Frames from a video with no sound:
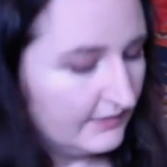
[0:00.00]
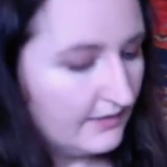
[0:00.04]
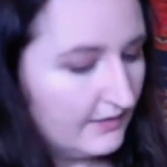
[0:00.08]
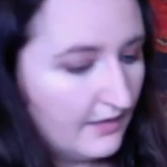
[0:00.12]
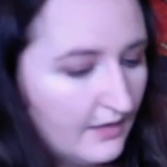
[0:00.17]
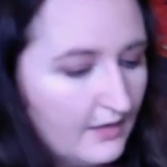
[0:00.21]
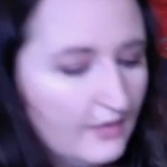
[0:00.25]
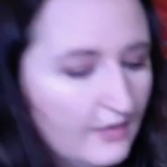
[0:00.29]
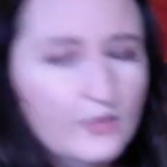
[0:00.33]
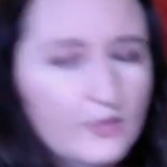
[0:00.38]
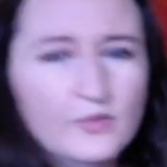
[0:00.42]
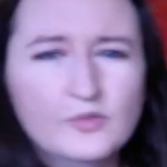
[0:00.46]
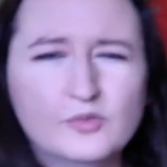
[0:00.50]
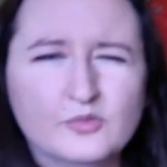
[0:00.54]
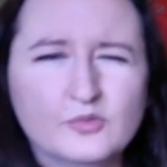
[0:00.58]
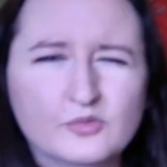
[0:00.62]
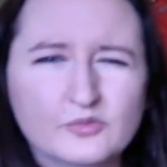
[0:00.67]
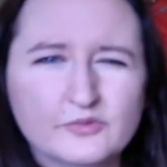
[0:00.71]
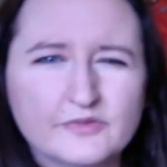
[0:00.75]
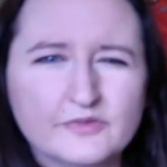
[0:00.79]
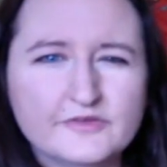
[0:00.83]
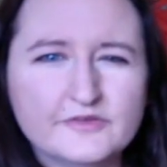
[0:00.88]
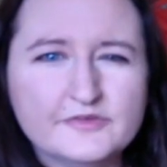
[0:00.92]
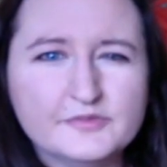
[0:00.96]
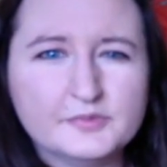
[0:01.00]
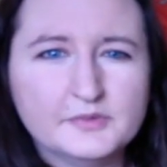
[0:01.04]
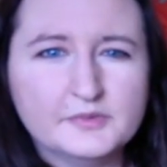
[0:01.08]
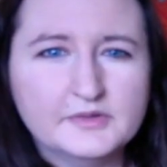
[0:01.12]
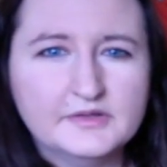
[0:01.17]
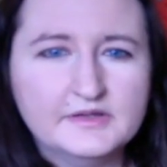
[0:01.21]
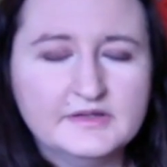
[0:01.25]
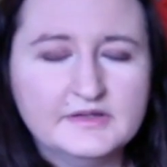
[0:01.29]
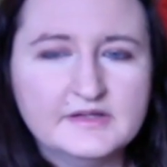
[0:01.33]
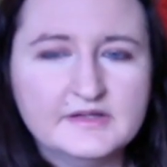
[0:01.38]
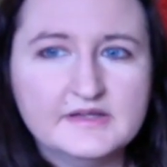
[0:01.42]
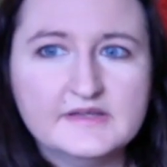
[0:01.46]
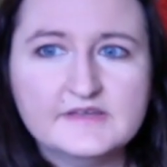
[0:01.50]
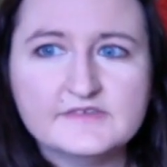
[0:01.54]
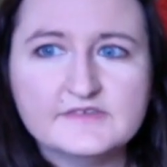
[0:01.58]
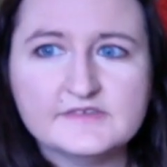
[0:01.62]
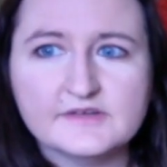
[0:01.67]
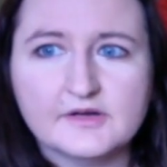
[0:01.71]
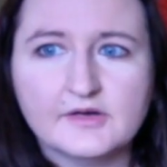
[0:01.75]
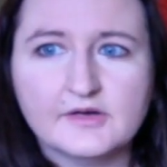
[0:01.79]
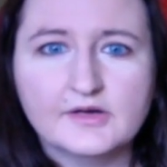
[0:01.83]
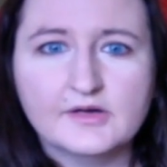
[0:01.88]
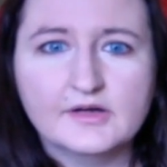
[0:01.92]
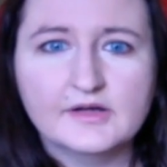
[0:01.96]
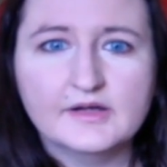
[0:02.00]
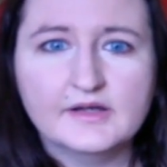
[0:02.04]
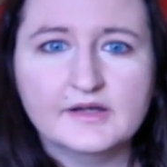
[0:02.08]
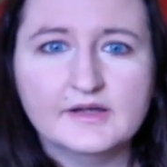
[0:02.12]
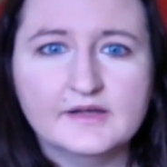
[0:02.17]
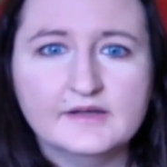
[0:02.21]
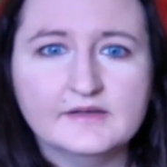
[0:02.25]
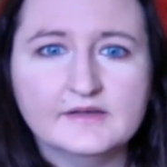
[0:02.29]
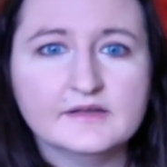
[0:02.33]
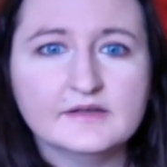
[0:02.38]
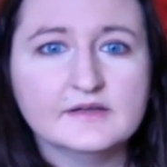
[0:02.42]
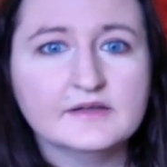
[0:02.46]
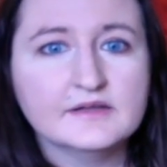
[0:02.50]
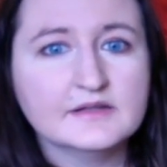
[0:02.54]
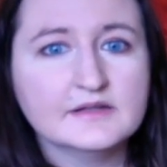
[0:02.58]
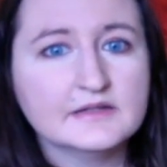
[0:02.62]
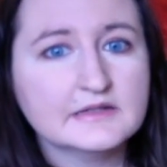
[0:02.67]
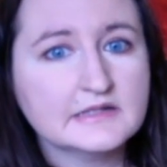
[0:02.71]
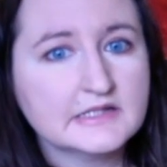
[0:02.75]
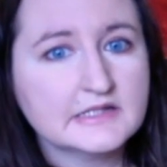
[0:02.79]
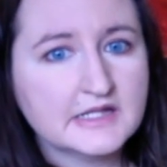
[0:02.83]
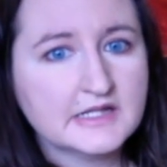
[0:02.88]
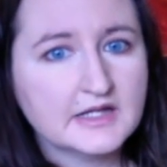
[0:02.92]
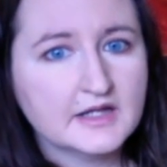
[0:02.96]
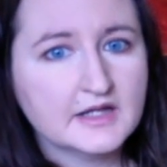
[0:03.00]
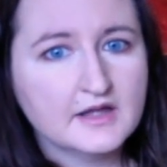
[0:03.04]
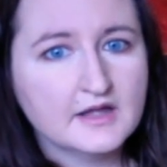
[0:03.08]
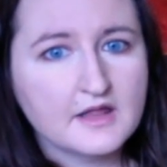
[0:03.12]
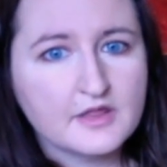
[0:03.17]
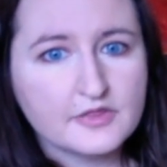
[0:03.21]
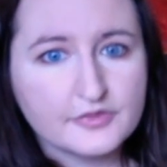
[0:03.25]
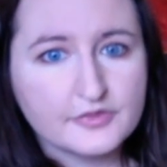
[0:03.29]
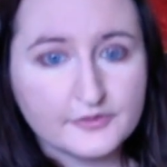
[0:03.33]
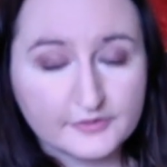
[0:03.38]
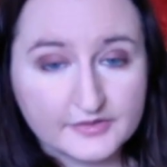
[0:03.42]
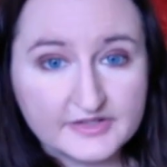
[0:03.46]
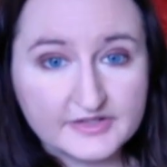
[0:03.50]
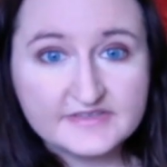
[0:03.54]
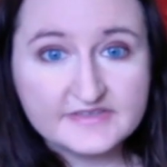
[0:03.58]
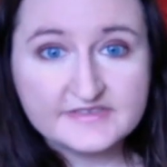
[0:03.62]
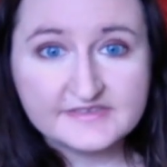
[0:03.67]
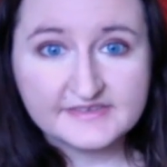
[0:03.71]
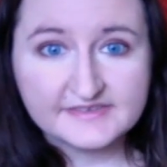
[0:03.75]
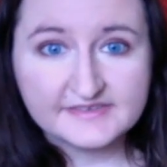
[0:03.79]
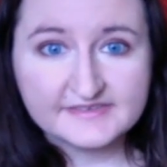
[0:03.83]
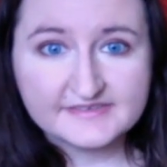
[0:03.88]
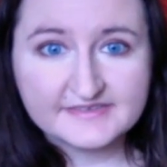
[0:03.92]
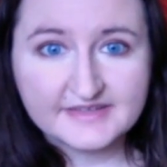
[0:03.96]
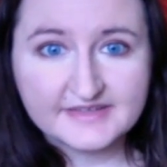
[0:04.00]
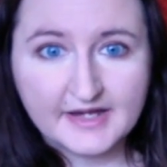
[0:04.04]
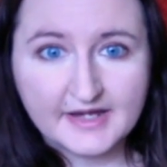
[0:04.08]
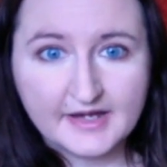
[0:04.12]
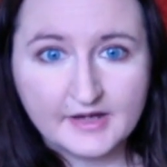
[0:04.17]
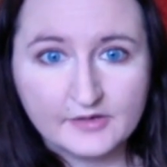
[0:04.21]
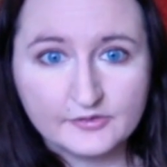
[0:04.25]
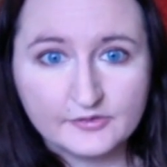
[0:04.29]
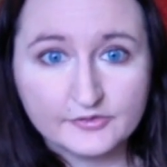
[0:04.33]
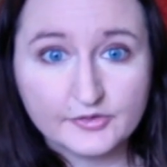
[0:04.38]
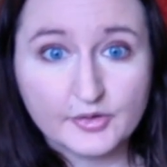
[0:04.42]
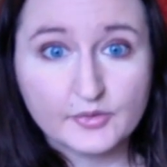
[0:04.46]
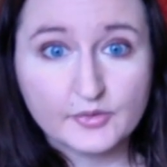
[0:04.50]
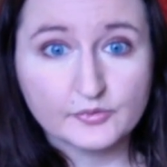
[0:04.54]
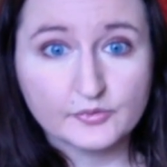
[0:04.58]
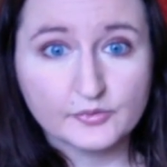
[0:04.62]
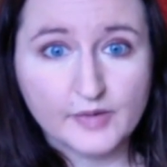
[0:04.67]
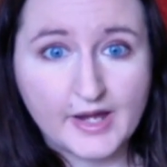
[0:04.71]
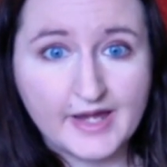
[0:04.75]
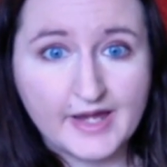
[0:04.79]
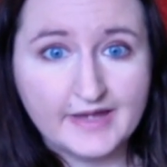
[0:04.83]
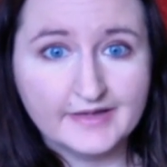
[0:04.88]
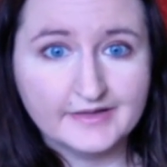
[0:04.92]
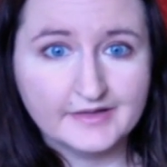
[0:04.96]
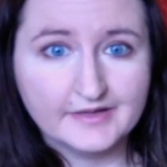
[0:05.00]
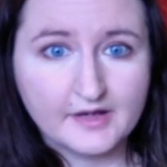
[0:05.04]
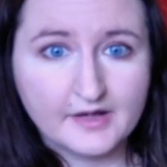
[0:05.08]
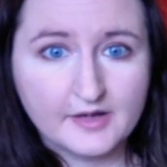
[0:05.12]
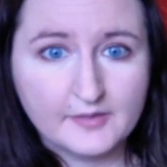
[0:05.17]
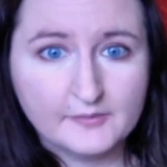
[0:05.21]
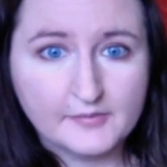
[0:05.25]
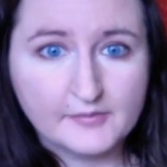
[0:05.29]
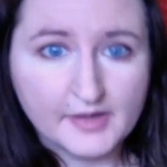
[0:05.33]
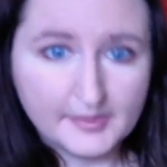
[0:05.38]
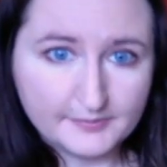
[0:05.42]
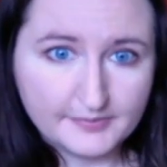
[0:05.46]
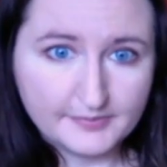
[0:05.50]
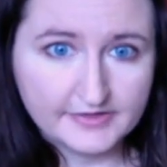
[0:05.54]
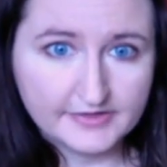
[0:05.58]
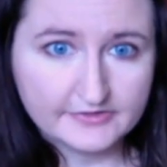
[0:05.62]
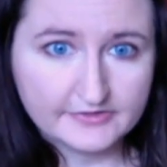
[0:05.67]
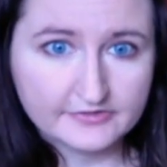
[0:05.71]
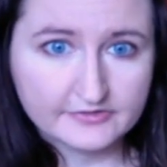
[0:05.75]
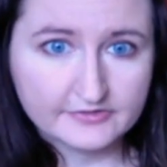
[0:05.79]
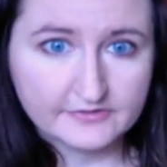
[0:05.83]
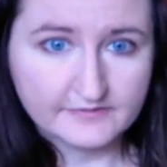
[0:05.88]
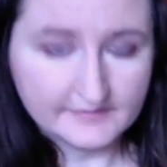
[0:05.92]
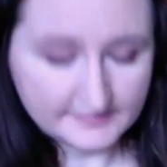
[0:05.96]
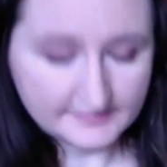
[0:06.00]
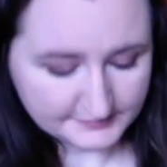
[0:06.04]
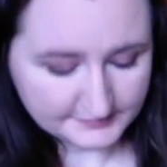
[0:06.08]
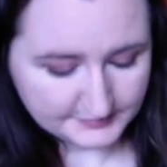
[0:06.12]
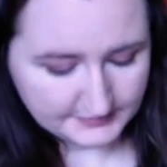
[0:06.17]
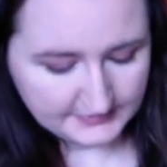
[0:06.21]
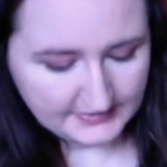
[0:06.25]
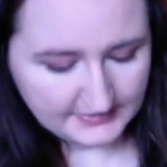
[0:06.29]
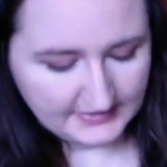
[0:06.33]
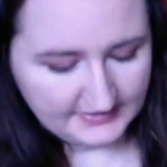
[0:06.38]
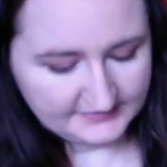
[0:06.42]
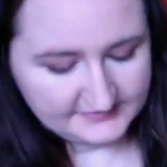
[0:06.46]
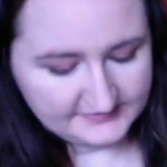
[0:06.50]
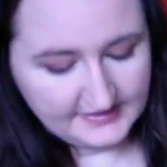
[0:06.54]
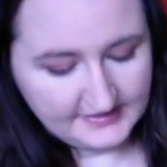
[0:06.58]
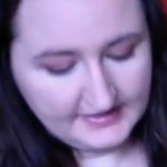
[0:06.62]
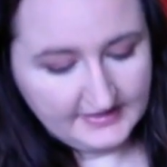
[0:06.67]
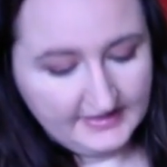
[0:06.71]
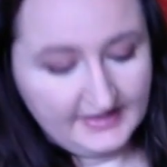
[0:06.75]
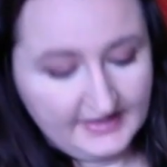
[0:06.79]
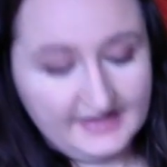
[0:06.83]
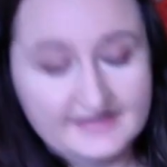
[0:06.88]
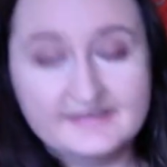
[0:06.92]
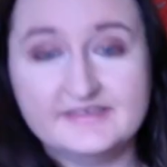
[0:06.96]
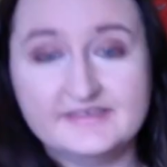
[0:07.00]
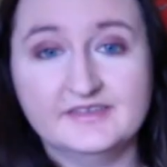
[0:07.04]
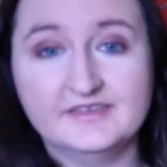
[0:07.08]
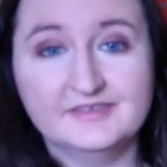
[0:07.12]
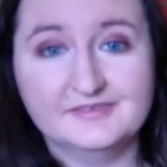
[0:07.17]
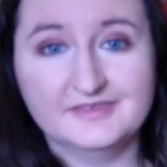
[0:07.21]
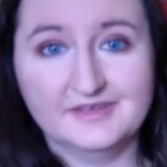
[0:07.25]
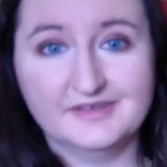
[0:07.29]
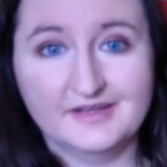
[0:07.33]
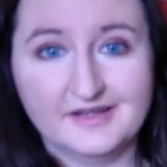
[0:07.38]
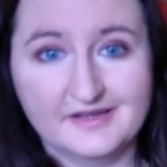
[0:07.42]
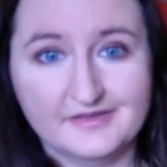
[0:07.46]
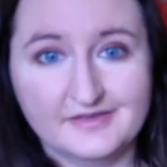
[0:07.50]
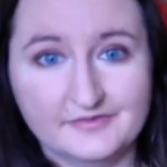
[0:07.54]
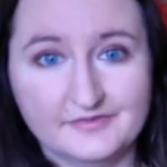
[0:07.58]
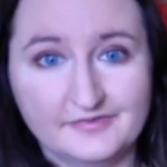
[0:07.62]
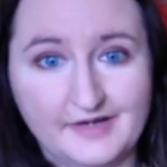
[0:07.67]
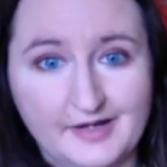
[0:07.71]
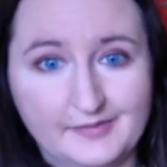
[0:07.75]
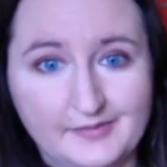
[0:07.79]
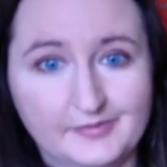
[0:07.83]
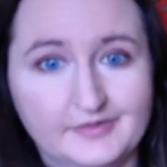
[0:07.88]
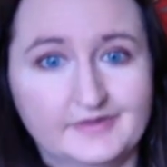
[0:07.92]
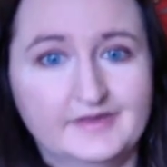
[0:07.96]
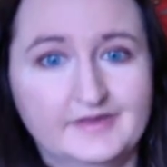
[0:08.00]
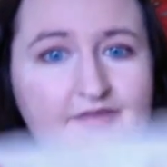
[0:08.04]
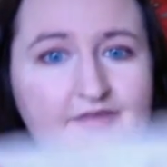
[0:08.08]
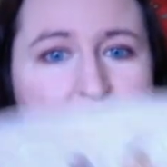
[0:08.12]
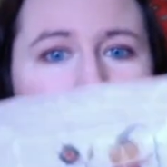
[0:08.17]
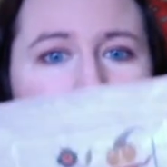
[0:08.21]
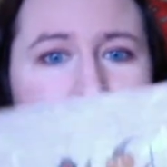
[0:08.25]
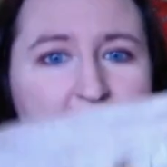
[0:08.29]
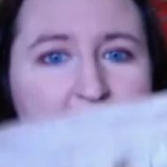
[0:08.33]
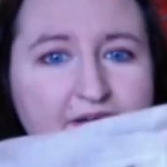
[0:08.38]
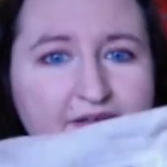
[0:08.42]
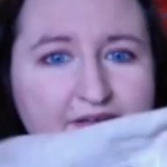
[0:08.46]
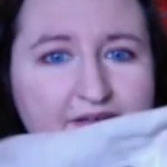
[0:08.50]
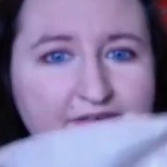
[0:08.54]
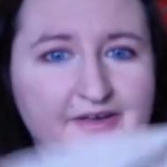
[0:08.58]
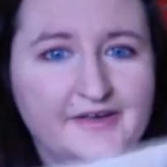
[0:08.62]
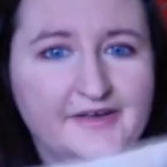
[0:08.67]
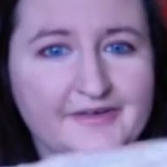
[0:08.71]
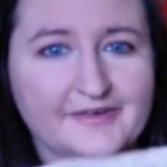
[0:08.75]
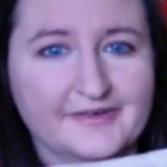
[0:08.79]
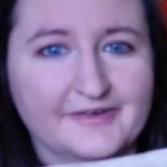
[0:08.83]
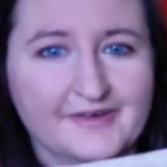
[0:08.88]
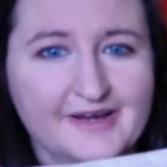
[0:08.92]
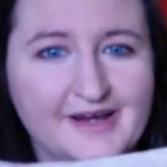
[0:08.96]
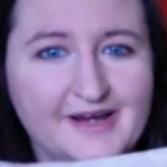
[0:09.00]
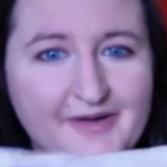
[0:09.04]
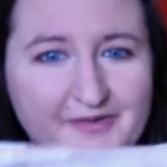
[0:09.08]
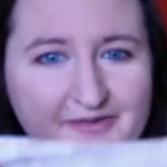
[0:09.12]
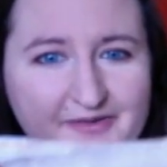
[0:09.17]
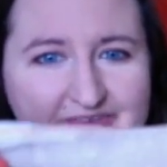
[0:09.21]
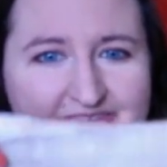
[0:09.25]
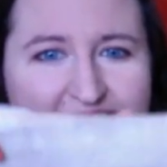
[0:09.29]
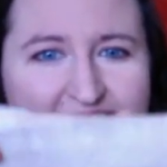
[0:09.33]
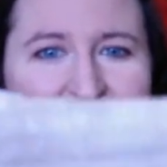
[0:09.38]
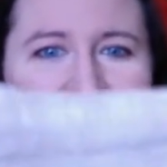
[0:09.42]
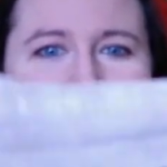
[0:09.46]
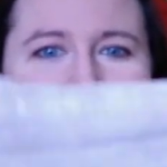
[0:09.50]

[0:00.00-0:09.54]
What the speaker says: Oh, this one is on 36 count Wren by Picture This Plus. I still have a lot of the fabric left, so I gotta cut her out.